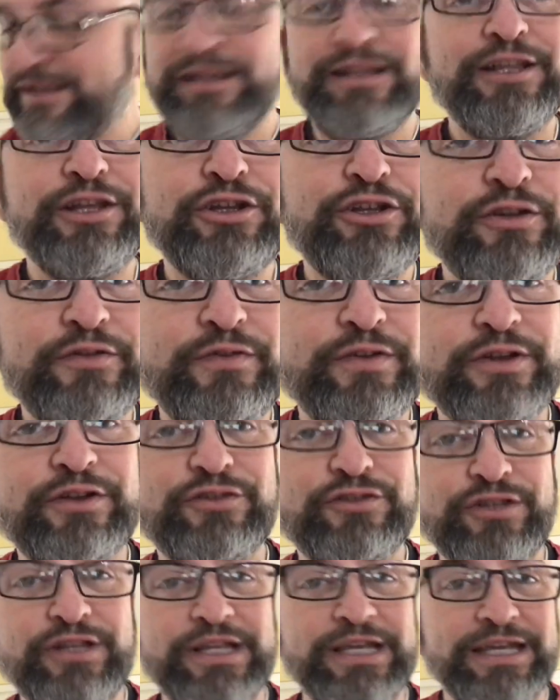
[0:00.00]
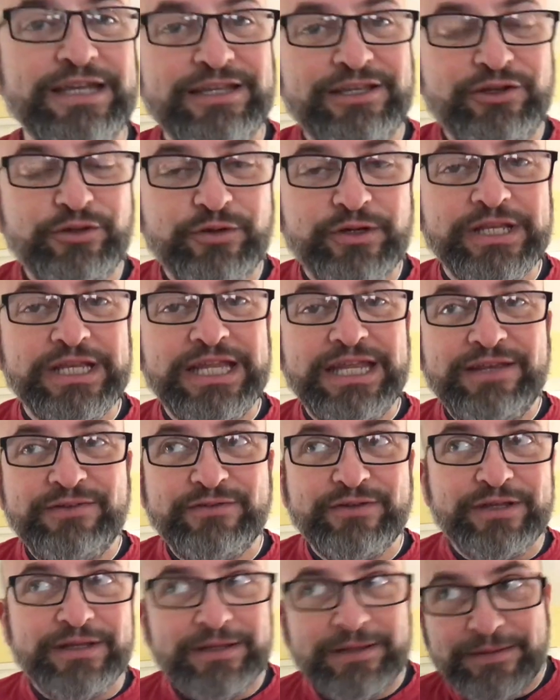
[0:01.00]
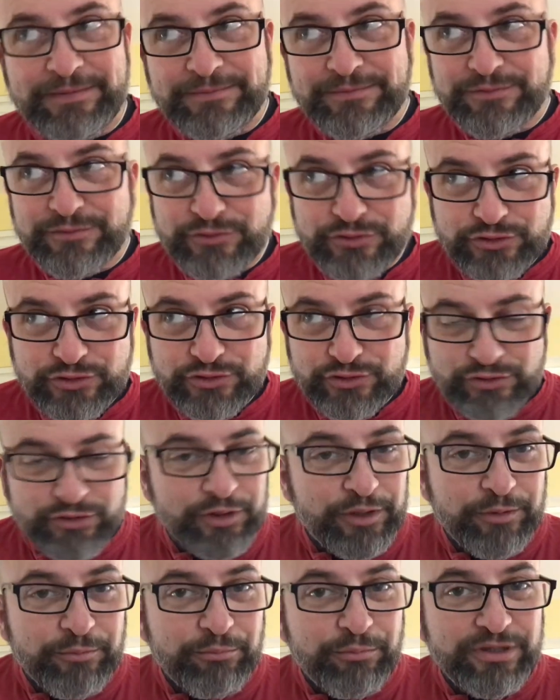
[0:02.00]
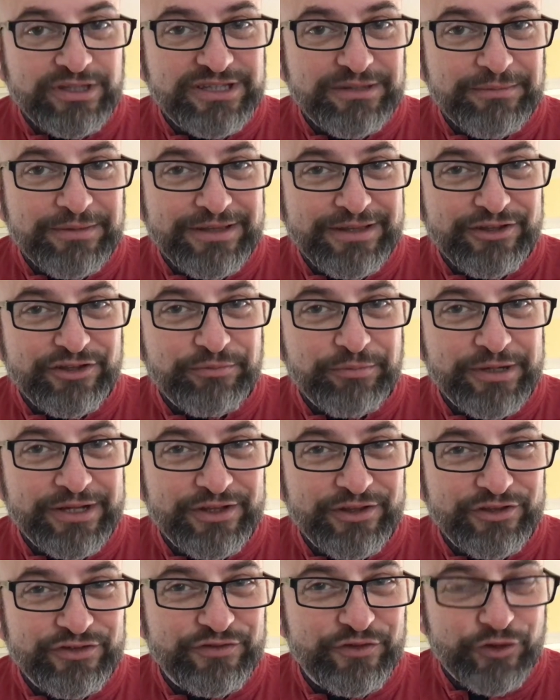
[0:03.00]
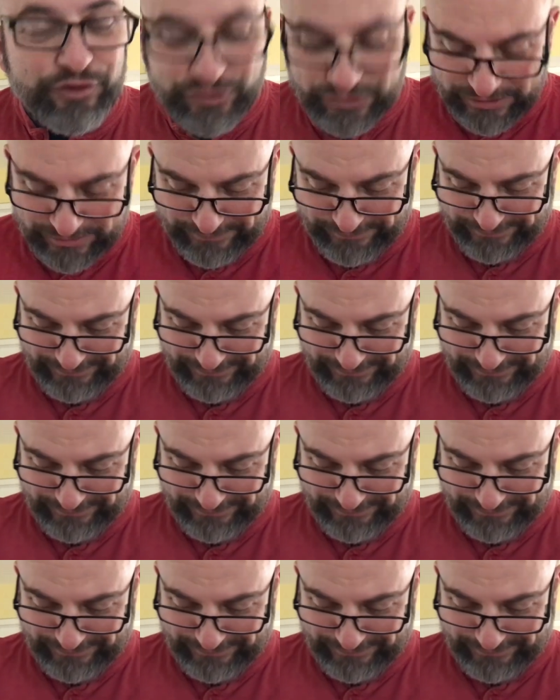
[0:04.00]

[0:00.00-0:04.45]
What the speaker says: lick your fingers clean. You can even put them in the sprinkles first.